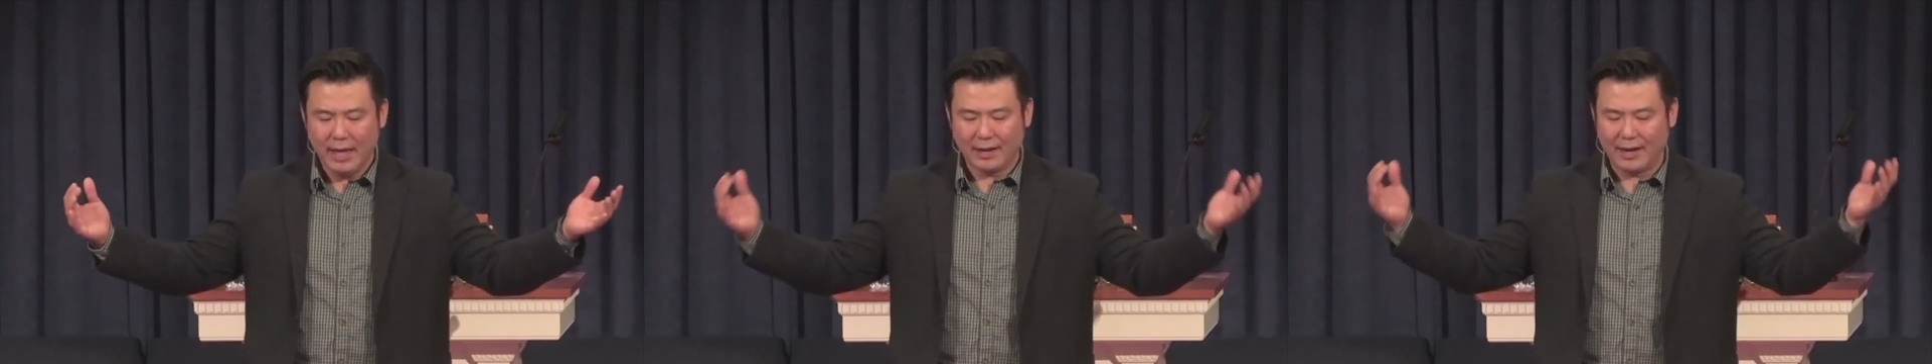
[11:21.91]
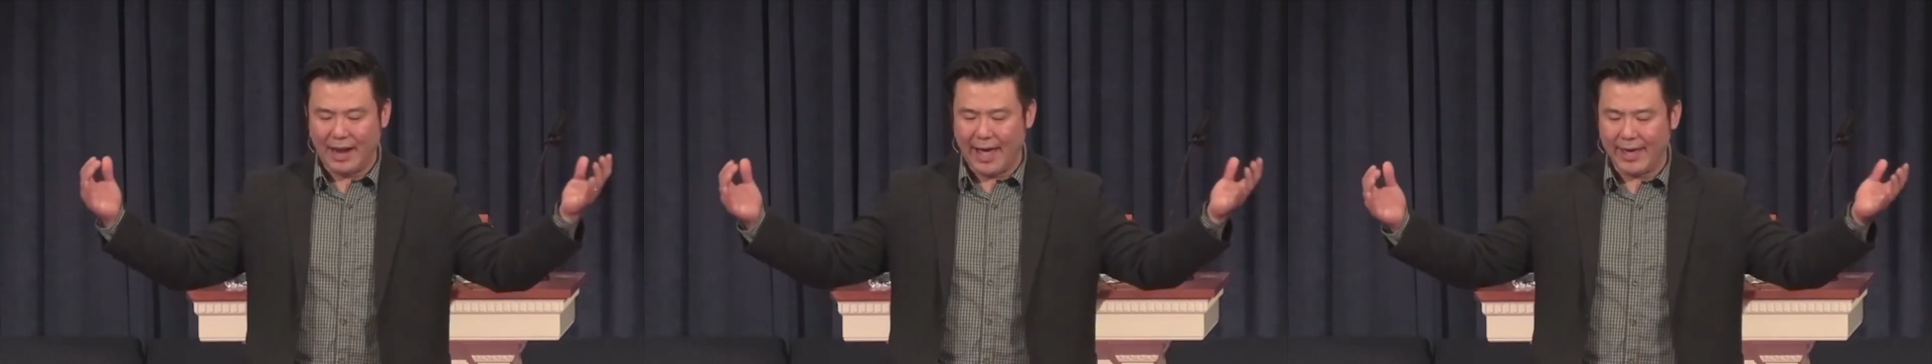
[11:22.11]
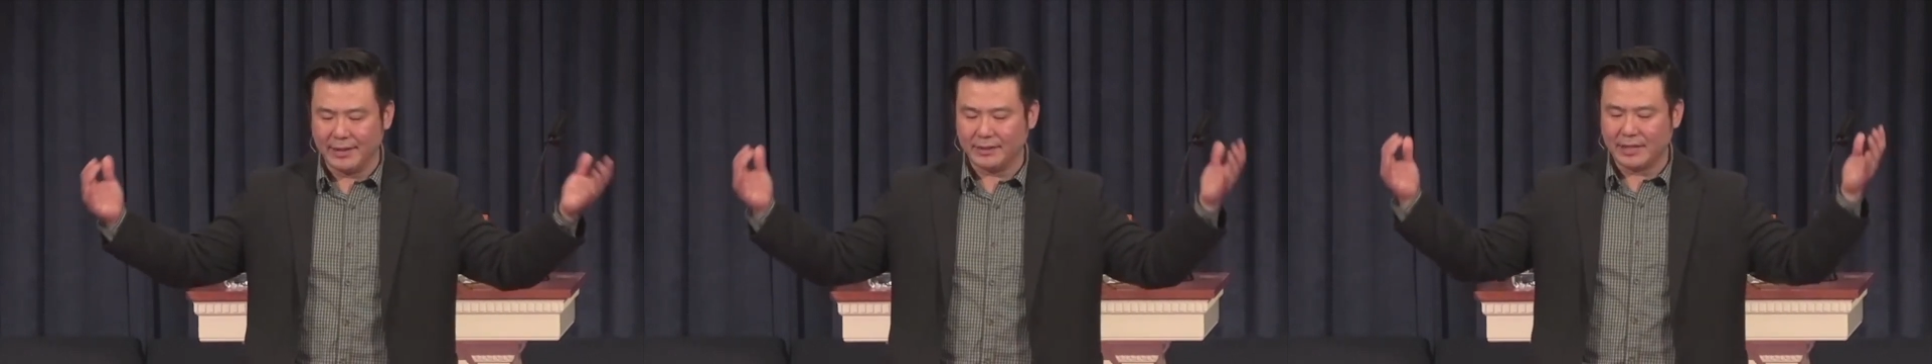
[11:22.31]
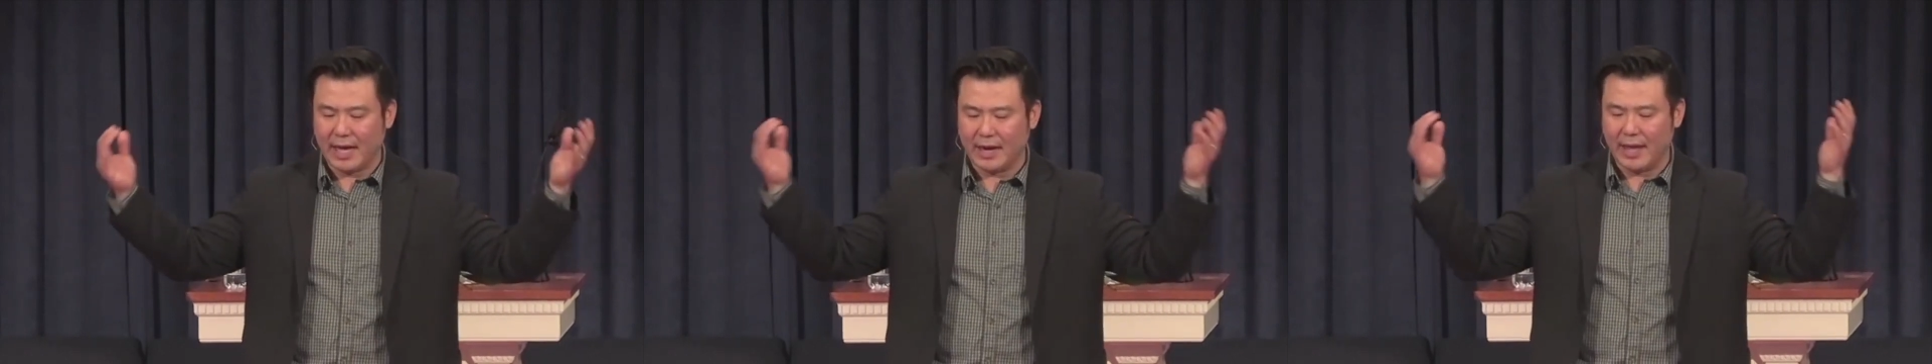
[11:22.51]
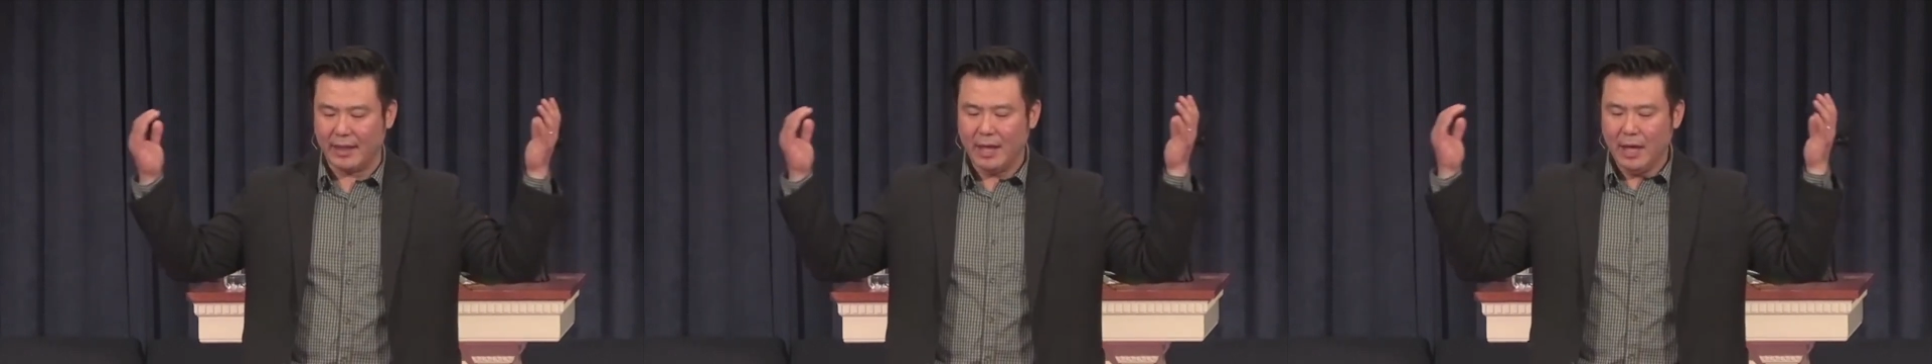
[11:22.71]
Clients
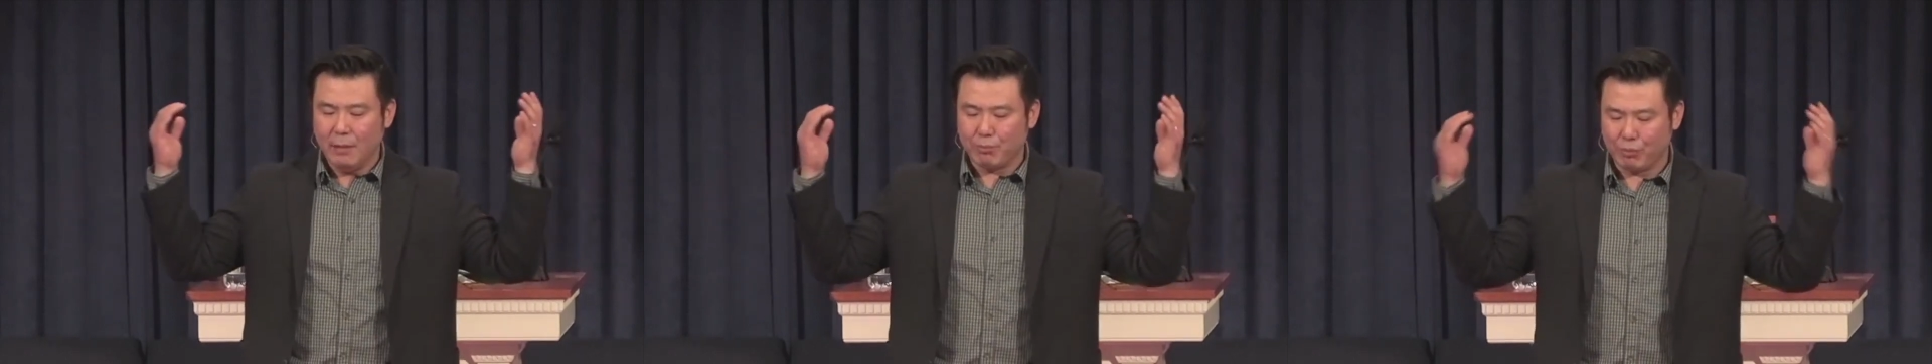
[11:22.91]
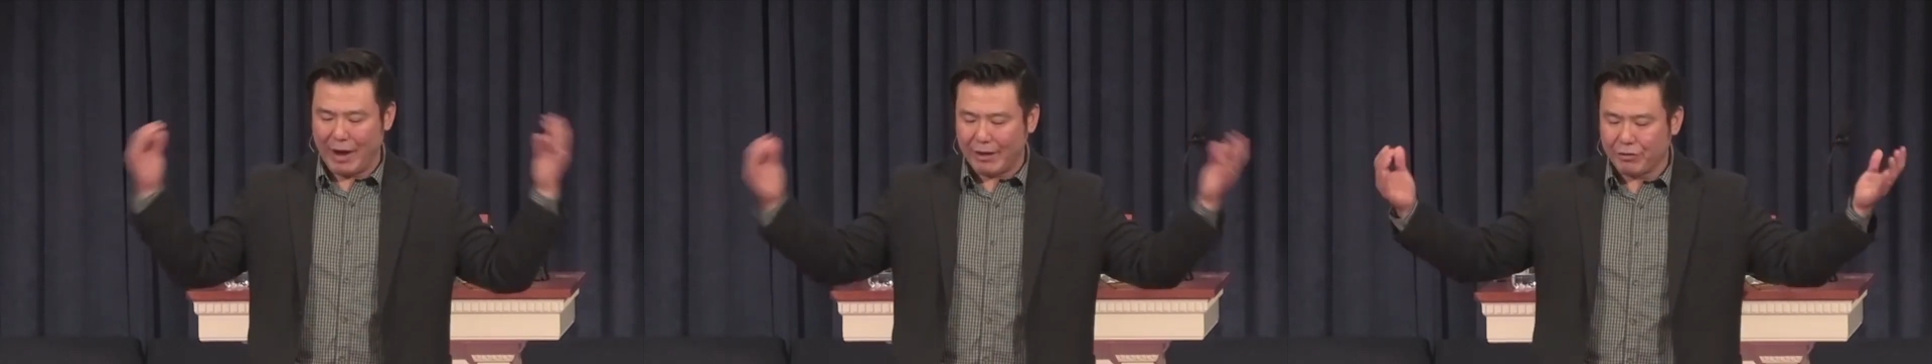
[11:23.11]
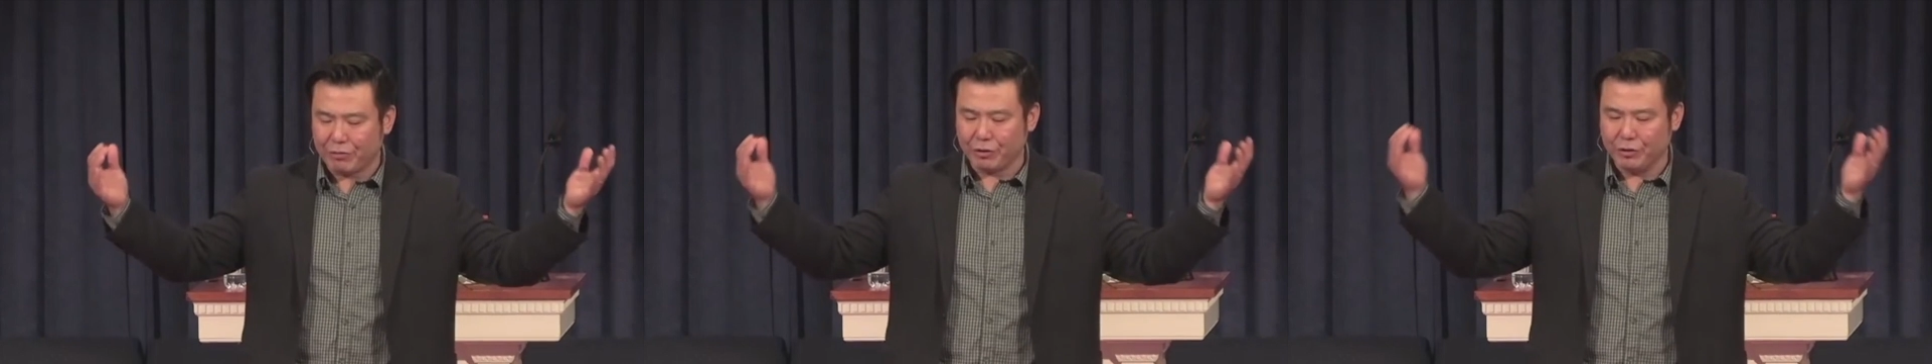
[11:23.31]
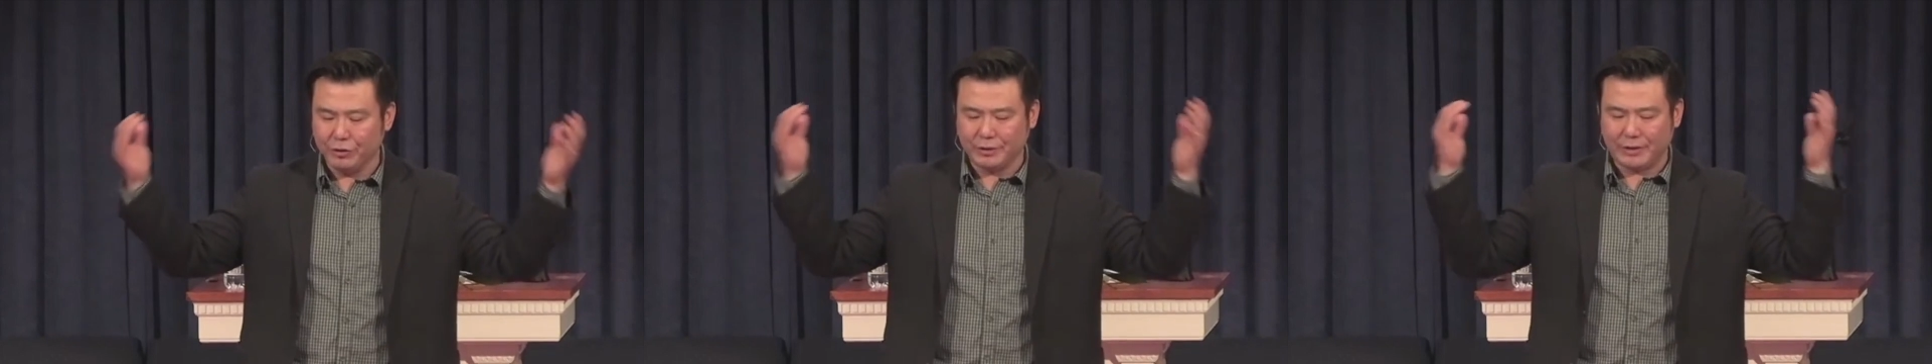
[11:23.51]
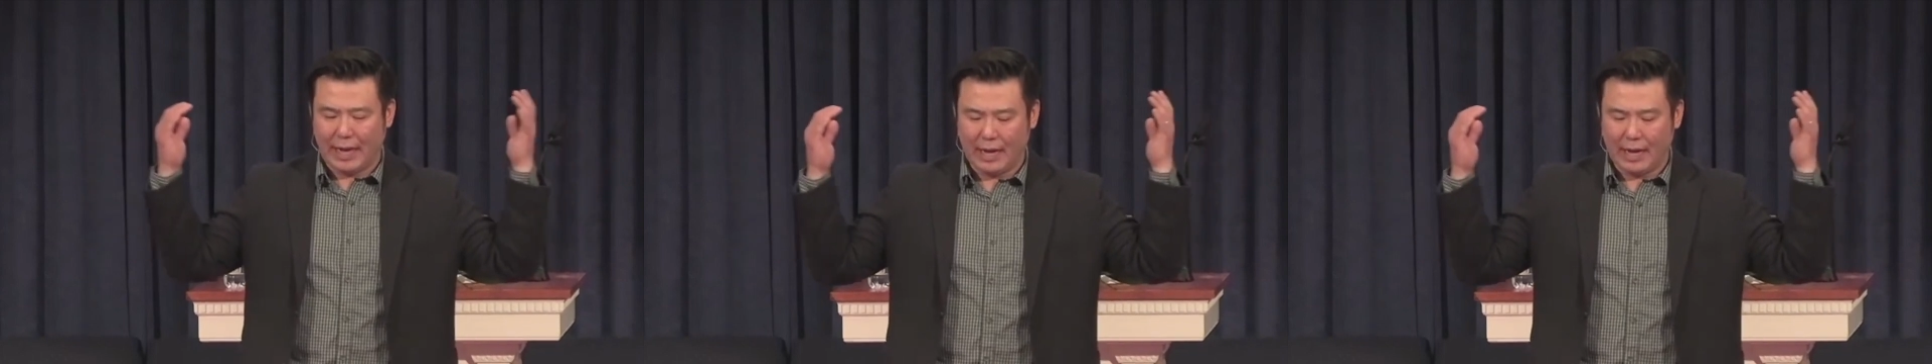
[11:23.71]
had breakthroughs,